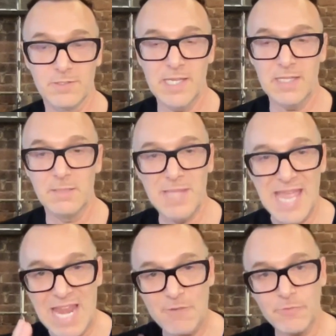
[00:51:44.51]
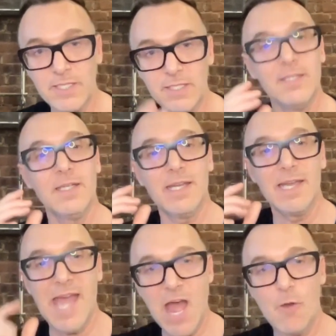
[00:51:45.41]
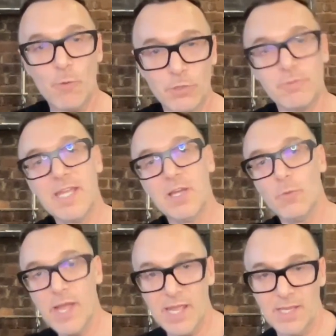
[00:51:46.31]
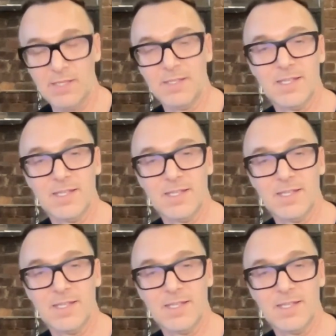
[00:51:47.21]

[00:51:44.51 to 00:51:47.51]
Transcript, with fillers: And then every hour you take away